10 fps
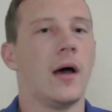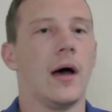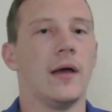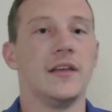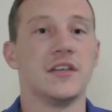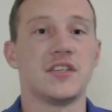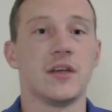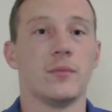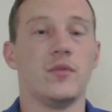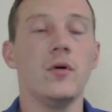uh,
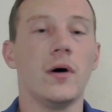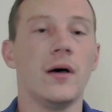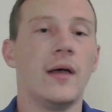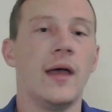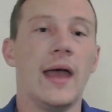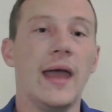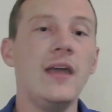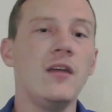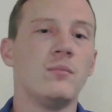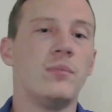Yasir Abdullah
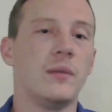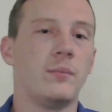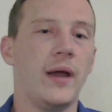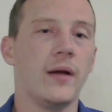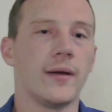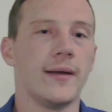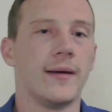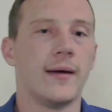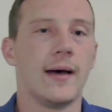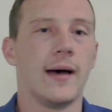and Ben Perry.
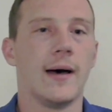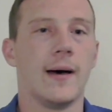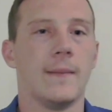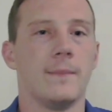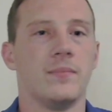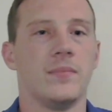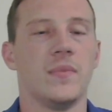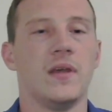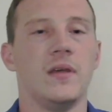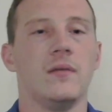Um,
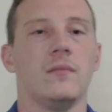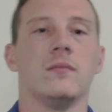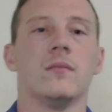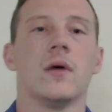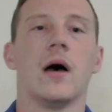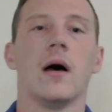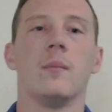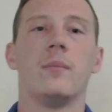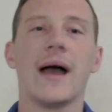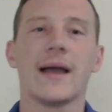the uh,
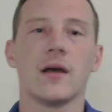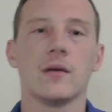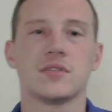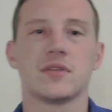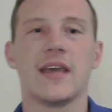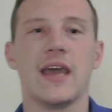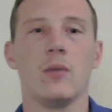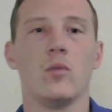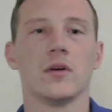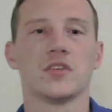backups.
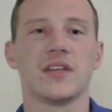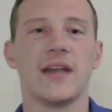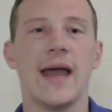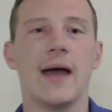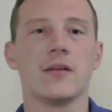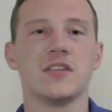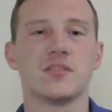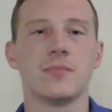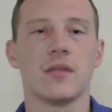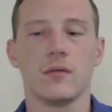Kam Wilson, Allen
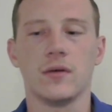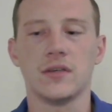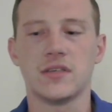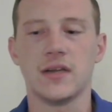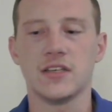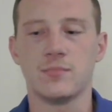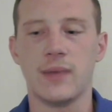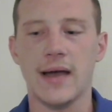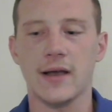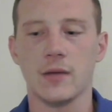Smith listed as
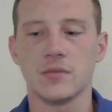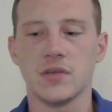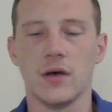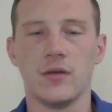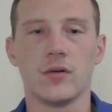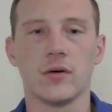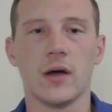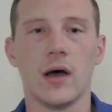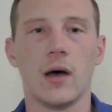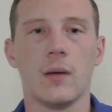backups under
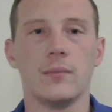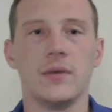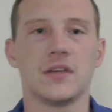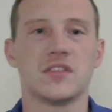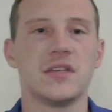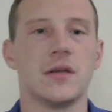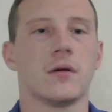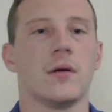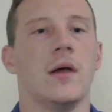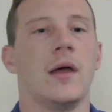um,
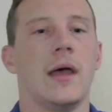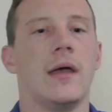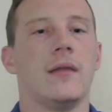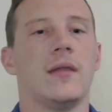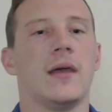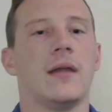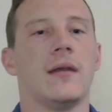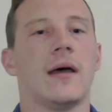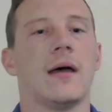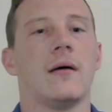Yasir. And
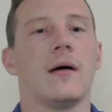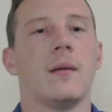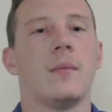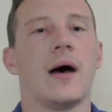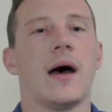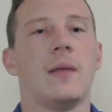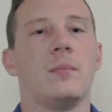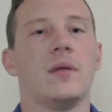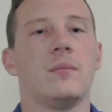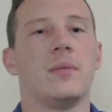then uh,
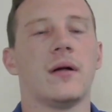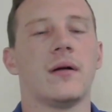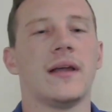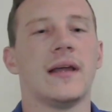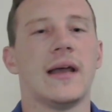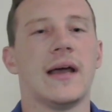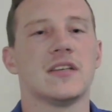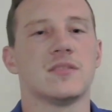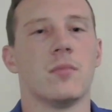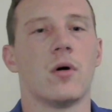behind Ben Perry, it
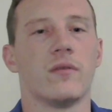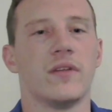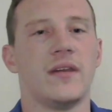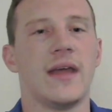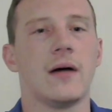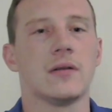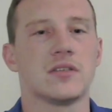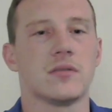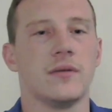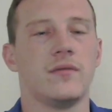has Marvin
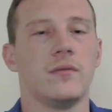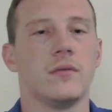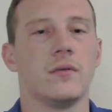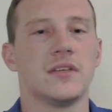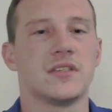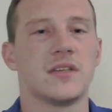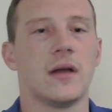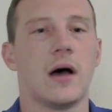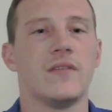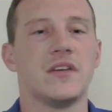Dallas listed.
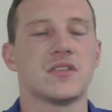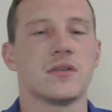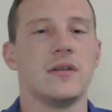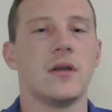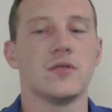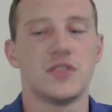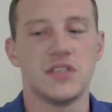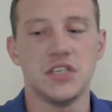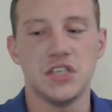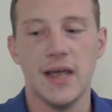Obviously, no
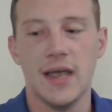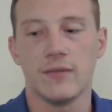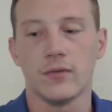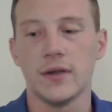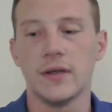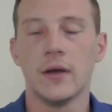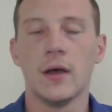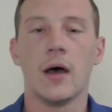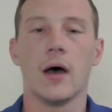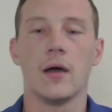CJ Avery,
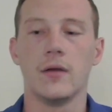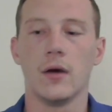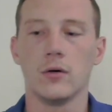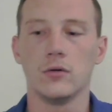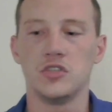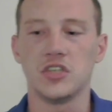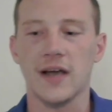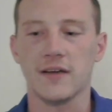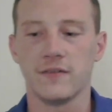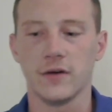uh, no
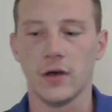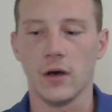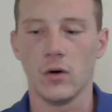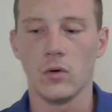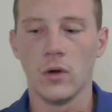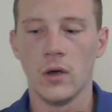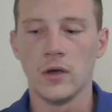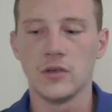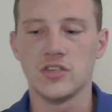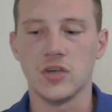Jack Fagot.
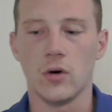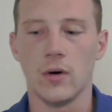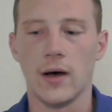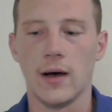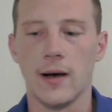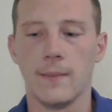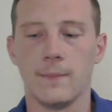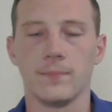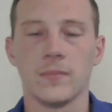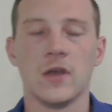So,
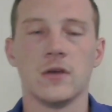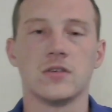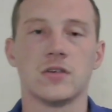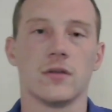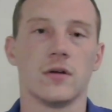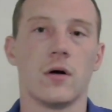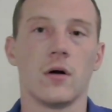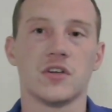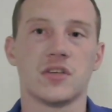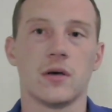um, so there
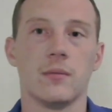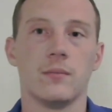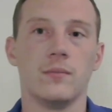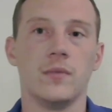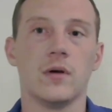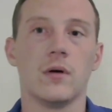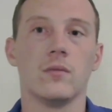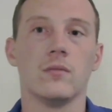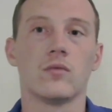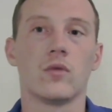are some you
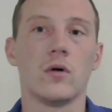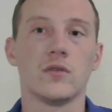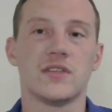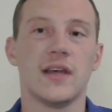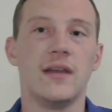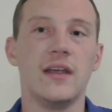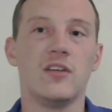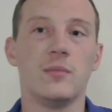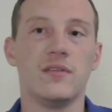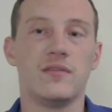know roles that need
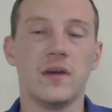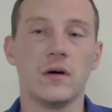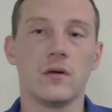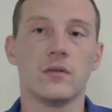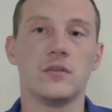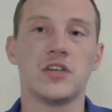to be filled.